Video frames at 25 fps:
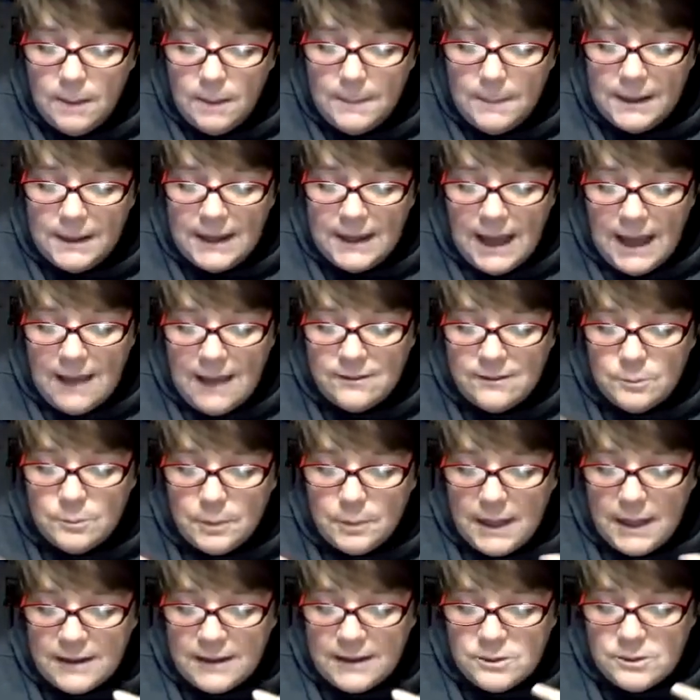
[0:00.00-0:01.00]
but it has
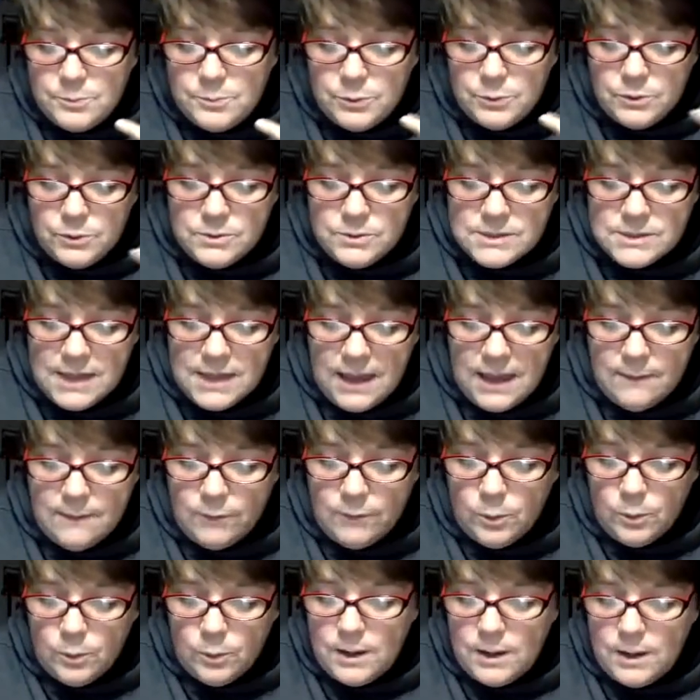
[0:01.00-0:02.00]
black spruce,
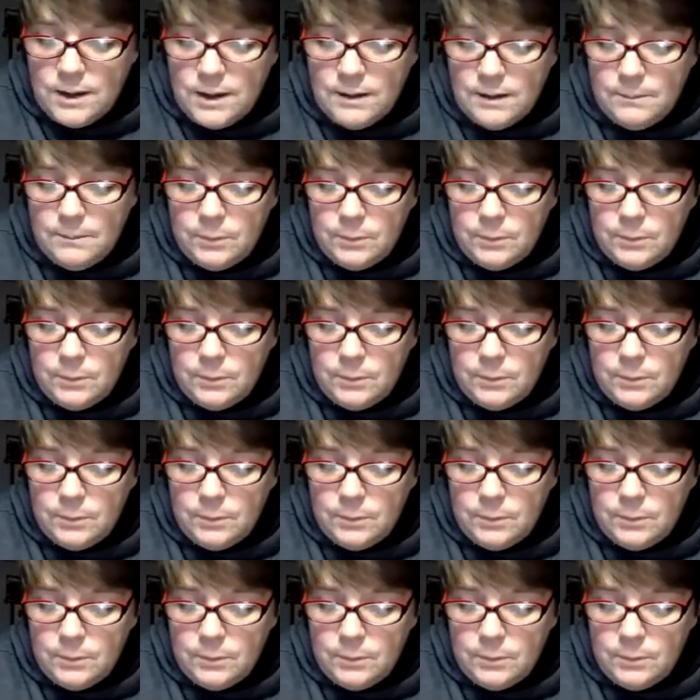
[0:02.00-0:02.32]
camphorwood,